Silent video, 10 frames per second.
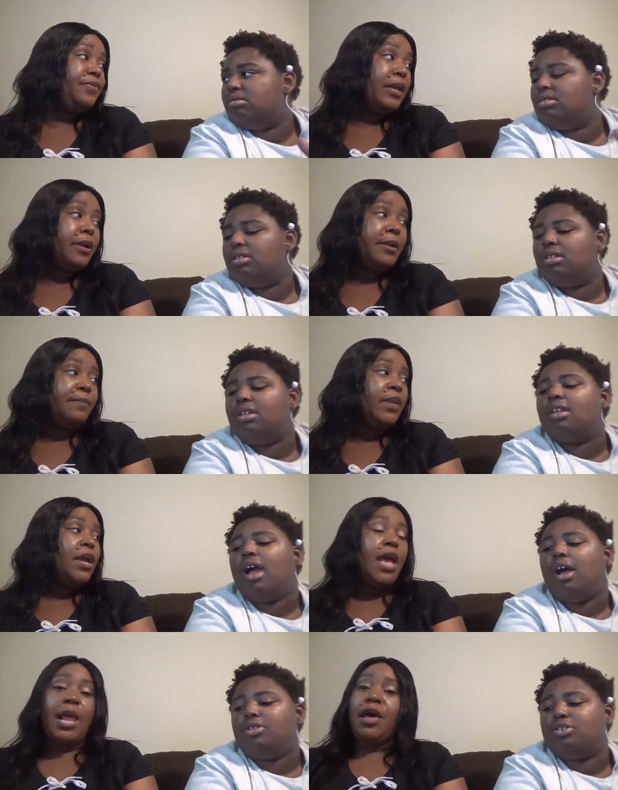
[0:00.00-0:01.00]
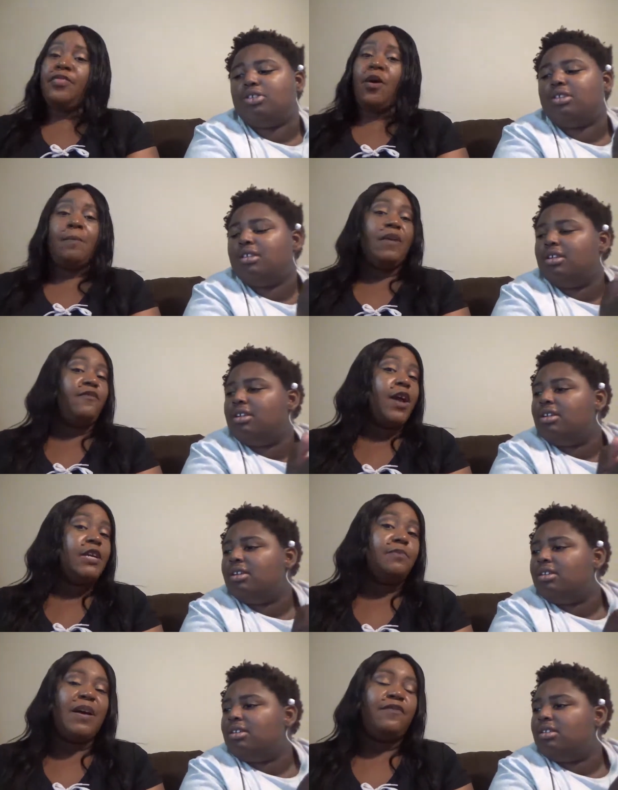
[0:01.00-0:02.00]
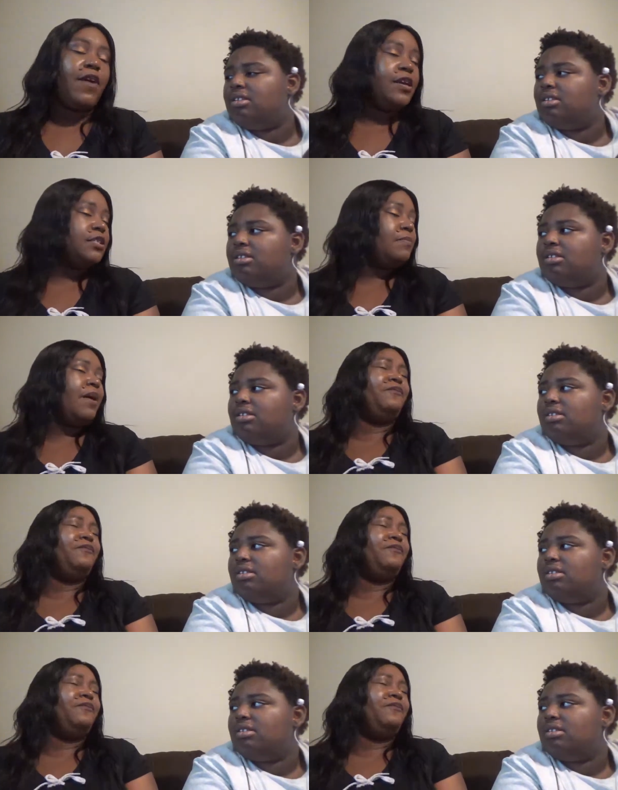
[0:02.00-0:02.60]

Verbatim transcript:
Speaker 1: thick, and I thought my face, my face, my